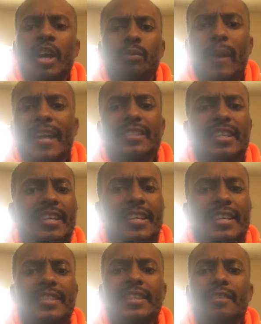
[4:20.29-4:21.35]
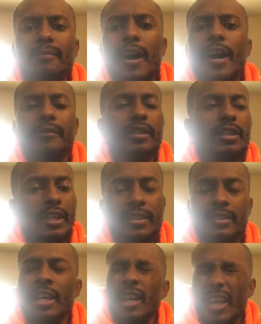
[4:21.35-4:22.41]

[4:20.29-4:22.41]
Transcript: Righteous and marvelous.